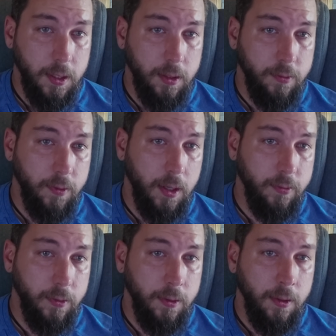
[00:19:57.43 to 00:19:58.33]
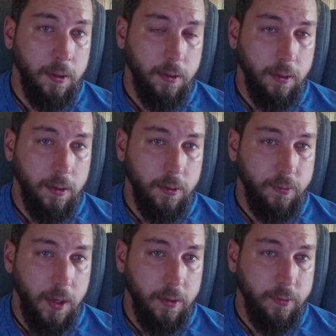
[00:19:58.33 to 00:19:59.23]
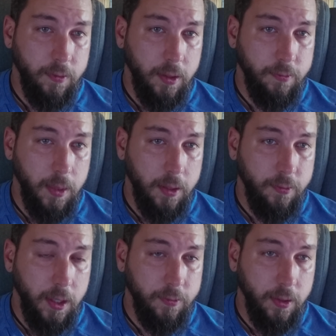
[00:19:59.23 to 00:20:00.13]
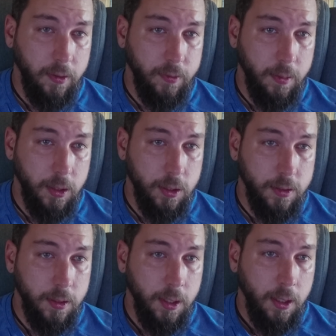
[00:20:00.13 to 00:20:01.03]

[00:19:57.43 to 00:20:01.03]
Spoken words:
and 512 by 512 images